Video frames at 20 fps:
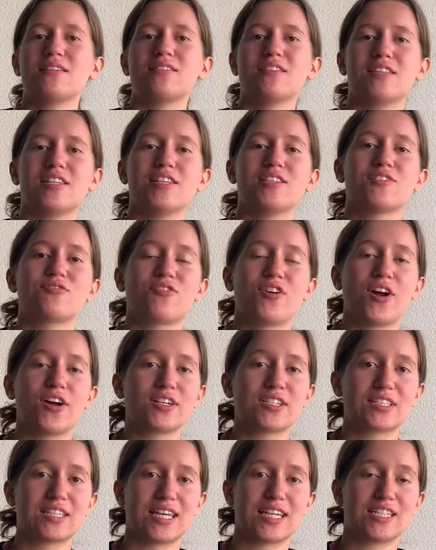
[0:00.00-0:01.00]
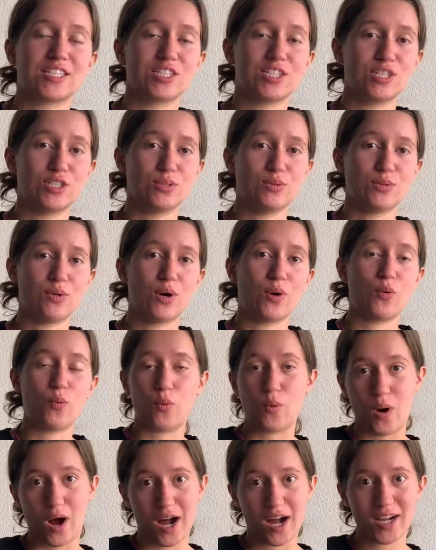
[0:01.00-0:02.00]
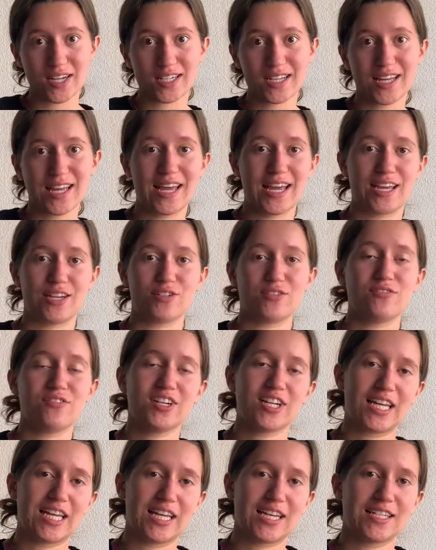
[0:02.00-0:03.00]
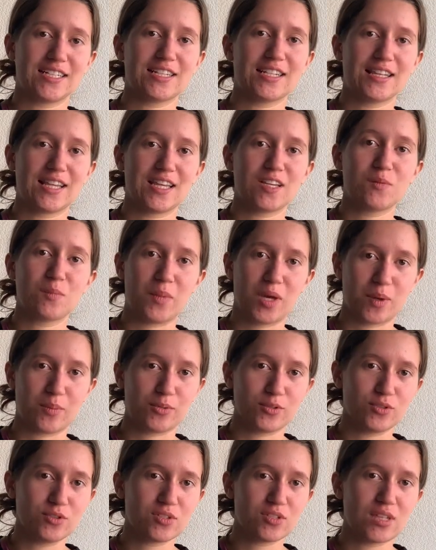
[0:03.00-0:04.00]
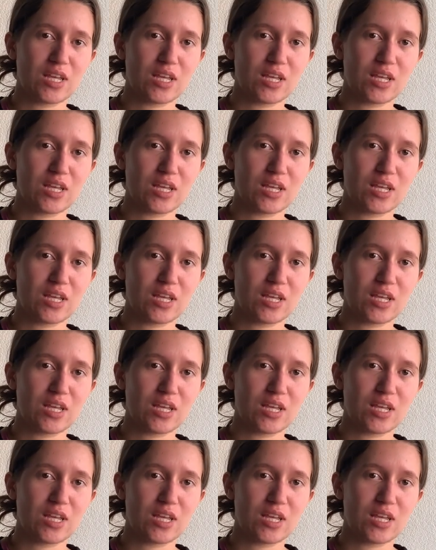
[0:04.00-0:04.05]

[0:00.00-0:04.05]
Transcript: these frogs like to walk hand over hand like mammals.